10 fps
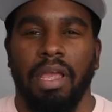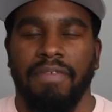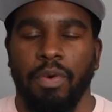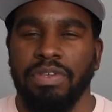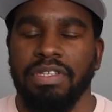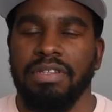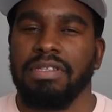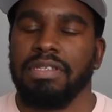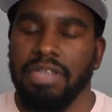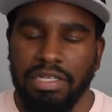If I wasn't
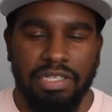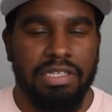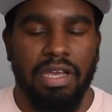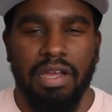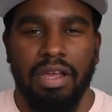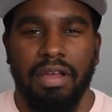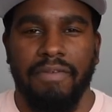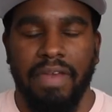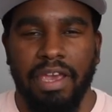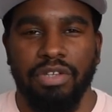such a sucker
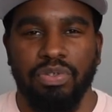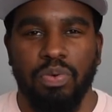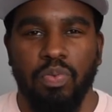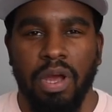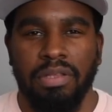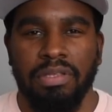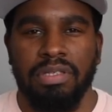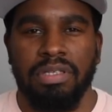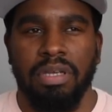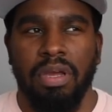for Air Jordan
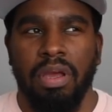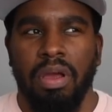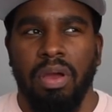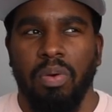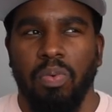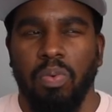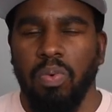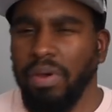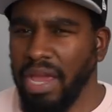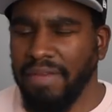1s,
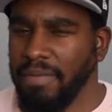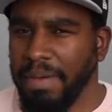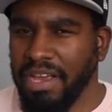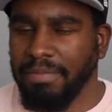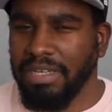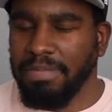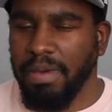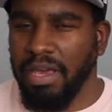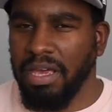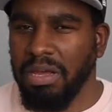would I even pick up this
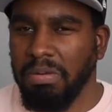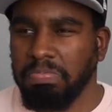pair?